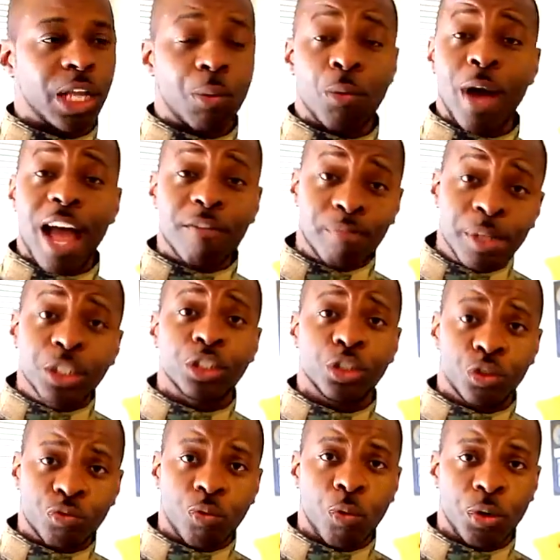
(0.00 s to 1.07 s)
They will have
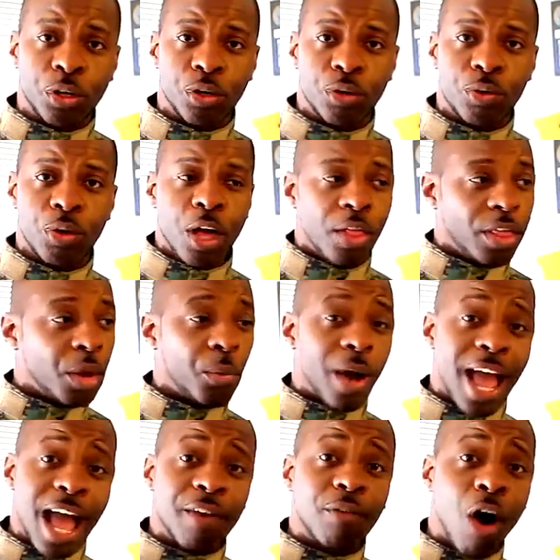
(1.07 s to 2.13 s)
missions for you. They
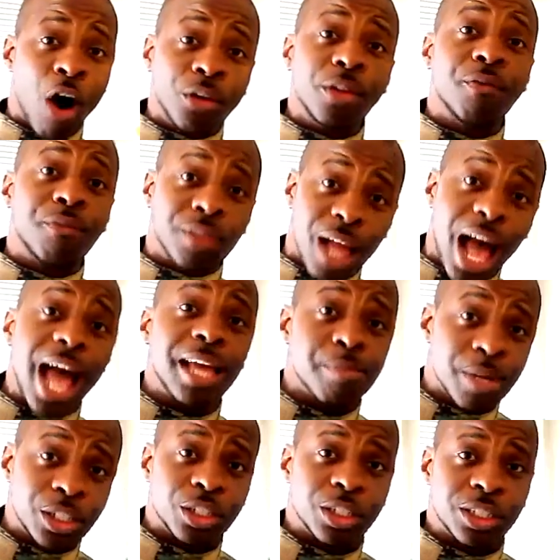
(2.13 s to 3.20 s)
will have on-the-fly
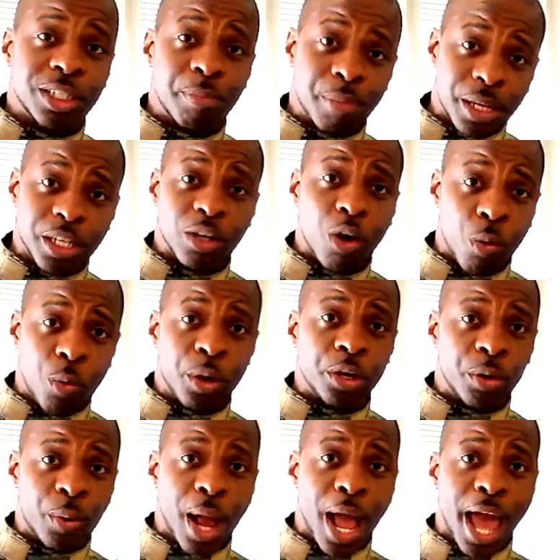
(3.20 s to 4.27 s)
missions depending on where
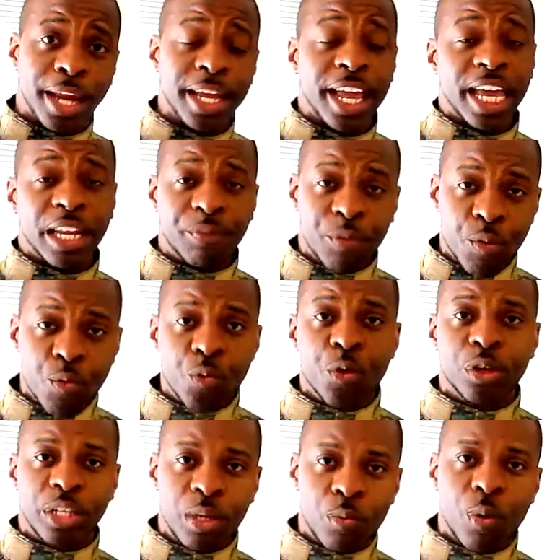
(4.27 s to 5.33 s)
you're at. And if you
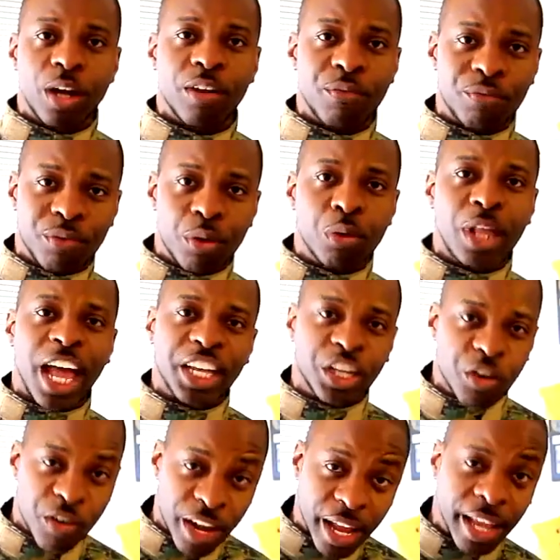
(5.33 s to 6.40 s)
really want to feel
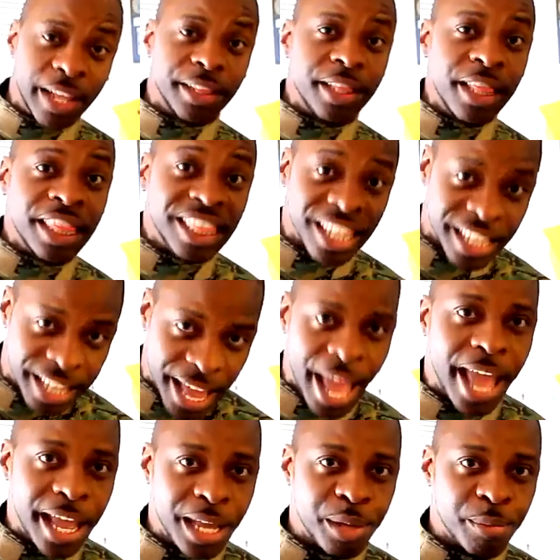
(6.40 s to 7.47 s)
like you're in the
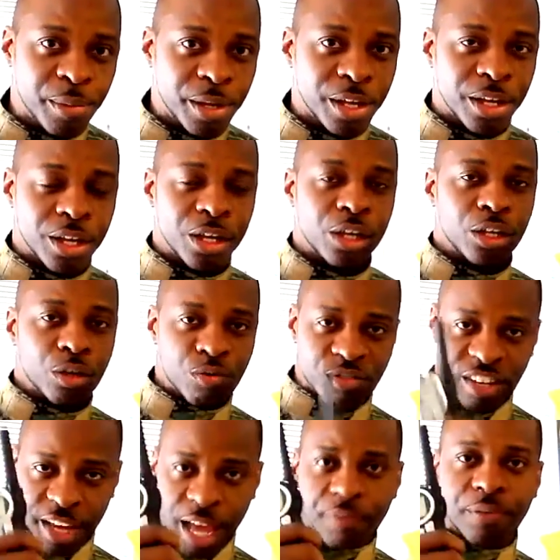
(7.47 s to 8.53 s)
game, you
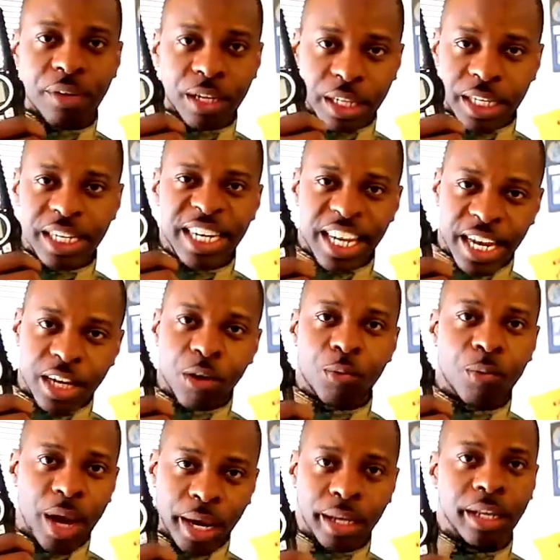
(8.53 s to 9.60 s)
definitely need a
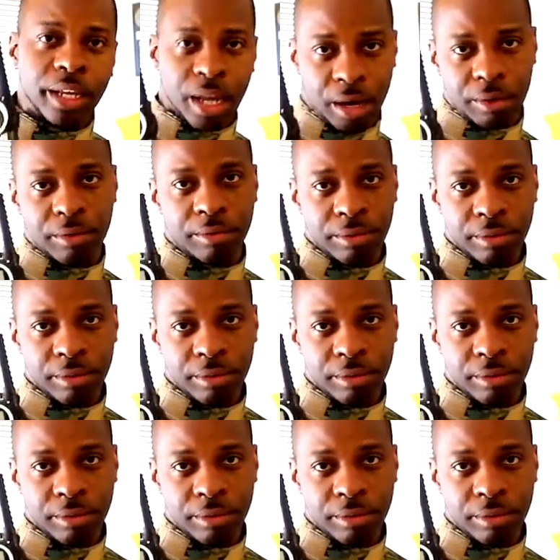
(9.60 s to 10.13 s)
radio.